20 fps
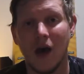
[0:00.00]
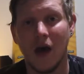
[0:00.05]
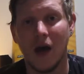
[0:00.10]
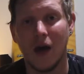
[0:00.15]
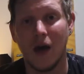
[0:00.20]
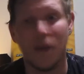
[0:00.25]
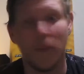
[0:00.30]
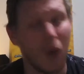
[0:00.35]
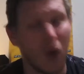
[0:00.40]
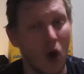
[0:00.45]

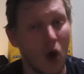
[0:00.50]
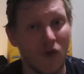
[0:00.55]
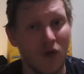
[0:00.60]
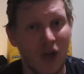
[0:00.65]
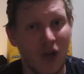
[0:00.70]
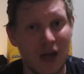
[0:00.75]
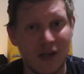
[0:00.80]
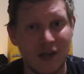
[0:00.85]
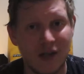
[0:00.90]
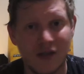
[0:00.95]
plot of
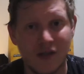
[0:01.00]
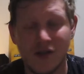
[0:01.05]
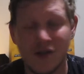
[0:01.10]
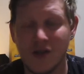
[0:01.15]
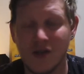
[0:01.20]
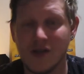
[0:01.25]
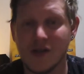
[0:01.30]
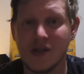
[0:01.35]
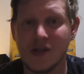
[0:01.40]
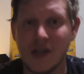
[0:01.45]
land to the
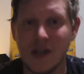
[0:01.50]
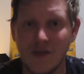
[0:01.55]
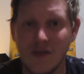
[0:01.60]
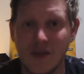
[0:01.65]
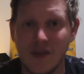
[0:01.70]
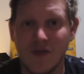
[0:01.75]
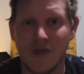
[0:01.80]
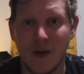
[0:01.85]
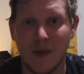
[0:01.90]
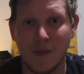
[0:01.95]
Steveley
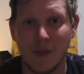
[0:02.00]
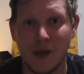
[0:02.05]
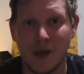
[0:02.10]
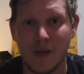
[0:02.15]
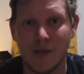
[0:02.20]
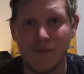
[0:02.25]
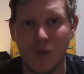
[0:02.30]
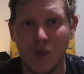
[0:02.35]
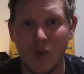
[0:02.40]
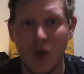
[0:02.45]
family,
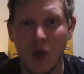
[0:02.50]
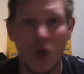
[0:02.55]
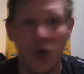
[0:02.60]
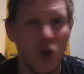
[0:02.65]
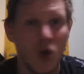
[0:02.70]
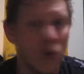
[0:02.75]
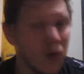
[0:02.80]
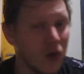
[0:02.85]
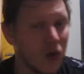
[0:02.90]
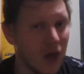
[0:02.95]
who
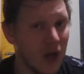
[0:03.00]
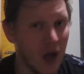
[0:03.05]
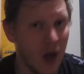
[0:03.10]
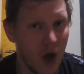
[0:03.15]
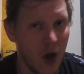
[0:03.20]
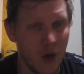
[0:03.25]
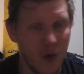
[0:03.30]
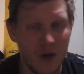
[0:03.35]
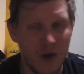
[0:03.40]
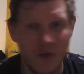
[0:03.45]
would then own
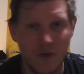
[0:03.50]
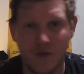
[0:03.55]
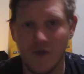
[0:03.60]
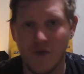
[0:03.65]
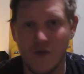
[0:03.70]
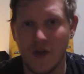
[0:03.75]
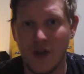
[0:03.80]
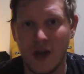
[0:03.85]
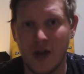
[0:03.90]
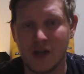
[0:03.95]
it for the
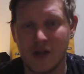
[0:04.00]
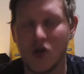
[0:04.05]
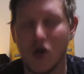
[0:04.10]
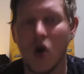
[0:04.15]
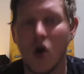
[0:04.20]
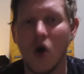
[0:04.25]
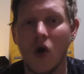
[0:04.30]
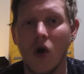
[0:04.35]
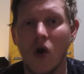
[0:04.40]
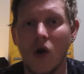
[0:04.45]
next
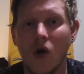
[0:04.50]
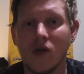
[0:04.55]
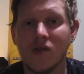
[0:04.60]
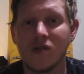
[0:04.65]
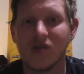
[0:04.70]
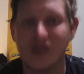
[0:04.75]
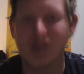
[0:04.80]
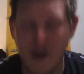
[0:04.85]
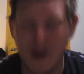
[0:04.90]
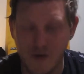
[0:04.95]

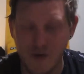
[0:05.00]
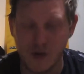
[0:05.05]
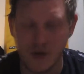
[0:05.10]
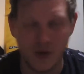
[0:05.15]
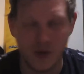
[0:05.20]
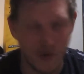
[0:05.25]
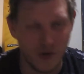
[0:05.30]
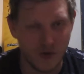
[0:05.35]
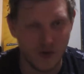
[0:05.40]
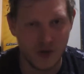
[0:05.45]
several
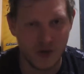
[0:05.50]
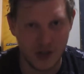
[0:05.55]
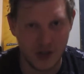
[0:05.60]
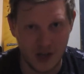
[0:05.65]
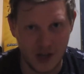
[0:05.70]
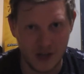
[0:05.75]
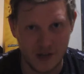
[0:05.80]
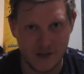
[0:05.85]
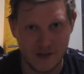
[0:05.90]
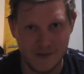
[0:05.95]
hundred
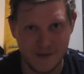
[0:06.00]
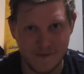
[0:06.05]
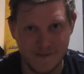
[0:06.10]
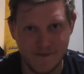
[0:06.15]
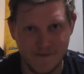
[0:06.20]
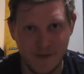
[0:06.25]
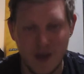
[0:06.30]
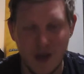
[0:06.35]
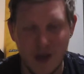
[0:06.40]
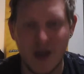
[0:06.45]
years.
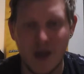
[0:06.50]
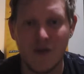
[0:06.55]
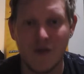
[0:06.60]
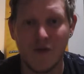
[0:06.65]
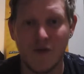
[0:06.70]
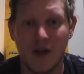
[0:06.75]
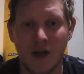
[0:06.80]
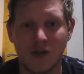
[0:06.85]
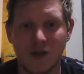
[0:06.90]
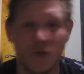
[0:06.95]
In
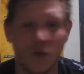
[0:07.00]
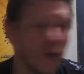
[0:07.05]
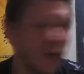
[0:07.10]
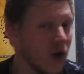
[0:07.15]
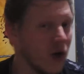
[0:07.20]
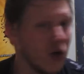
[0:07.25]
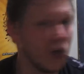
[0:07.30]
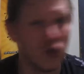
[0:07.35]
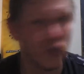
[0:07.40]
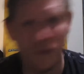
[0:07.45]
fact, we're going
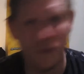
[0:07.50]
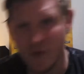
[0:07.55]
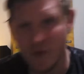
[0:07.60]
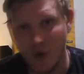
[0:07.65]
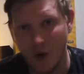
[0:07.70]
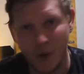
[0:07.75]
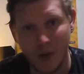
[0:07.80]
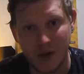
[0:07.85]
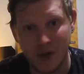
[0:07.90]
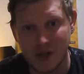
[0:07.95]
to jump
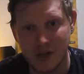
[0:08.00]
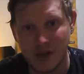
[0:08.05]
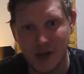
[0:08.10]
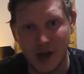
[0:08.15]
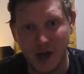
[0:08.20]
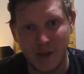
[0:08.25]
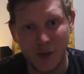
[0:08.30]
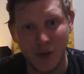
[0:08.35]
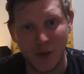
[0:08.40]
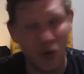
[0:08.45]
forward in time
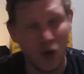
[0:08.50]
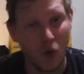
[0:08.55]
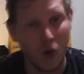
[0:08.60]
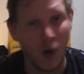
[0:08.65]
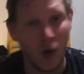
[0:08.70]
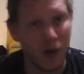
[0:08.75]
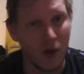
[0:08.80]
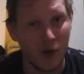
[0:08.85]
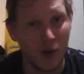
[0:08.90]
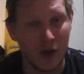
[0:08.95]
quite
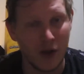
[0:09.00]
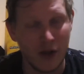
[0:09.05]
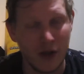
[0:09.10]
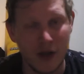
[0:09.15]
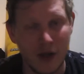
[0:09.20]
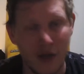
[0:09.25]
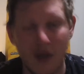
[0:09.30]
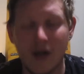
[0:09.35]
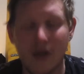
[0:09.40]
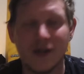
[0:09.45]
quickly
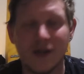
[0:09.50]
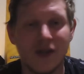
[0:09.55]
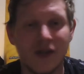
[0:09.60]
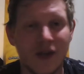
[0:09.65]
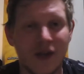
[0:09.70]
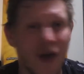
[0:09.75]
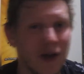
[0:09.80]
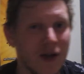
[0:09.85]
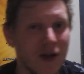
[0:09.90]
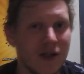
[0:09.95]
to
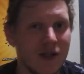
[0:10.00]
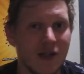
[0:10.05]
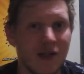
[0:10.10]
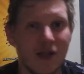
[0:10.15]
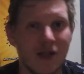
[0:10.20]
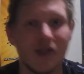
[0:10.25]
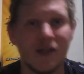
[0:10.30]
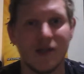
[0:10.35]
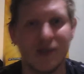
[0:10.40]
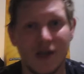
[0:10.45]

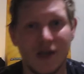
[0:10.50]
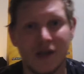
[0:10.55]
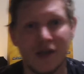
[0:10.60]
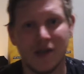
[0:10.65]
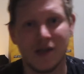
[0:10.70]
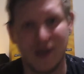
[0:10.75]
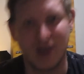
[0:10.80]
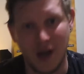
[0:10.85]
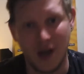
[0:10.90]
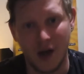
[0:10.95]

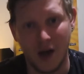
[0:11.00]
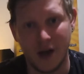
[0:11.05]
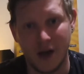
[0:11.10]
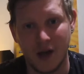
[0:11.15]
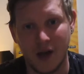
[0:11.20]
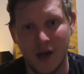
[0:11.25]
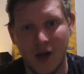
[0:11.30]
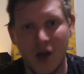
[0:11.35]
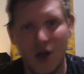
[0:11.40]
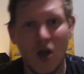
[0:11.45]
1969,
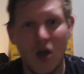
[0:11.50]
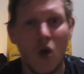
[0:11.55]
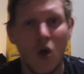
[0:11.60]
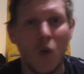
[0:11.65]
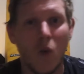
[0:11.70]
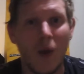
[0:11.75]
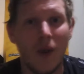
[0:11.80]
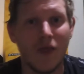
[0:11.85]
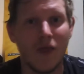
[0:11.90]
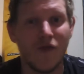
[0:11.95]

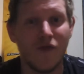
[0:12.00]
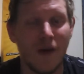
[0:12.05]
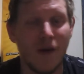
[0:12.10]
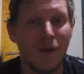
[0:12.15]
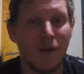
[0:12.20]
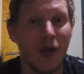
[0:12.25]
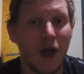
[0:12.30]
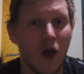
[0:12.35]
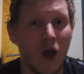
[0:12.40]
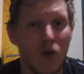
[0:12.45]
when the family
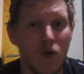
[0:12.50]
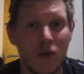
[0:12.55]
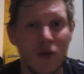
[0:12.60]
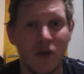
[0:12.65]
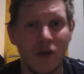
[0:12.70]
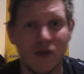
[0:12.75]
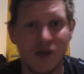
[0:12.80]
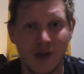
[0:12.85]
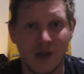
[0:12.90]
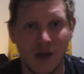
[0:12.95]
opened the
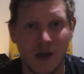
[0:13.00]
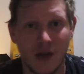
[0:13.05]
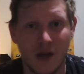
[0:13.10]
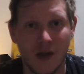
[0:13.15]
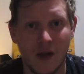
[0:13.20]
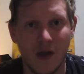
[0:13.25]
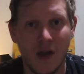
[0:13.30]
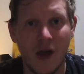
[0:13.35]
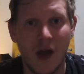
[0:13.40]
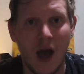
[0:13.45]
site
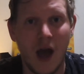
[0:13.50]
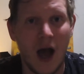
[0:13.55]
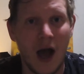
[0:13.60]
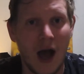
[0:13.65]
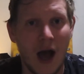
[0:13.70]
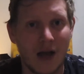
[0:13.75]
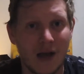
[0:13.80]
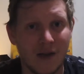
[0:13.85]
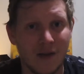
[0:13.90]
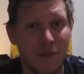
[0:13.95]

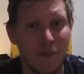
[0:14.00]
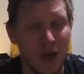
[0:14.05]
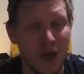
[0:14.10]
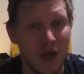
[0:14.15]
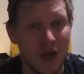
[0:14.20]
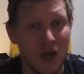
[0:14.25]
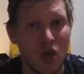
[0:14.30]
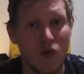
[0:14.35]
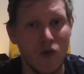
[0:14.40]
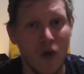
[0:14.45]
as a
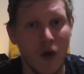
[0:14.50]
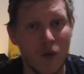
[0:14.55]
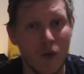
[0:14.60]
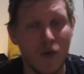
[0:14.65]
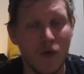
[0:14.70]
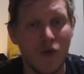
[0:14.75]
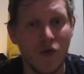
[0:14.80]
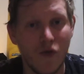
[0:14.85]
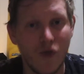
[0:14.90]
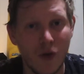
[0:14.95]
pick-your-own
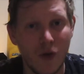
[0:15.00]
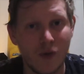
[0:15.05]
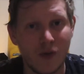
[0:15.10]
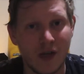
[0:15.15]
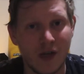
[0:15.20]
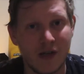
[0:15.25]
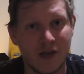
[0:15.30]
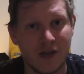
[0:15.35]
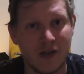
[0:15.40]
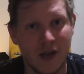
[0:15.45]
fruit
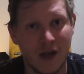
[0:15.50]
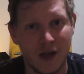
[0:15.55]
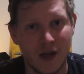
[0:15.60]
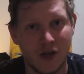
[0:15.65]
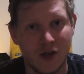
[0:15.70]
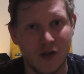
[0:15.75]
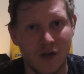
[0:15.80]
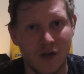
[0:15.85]
destination.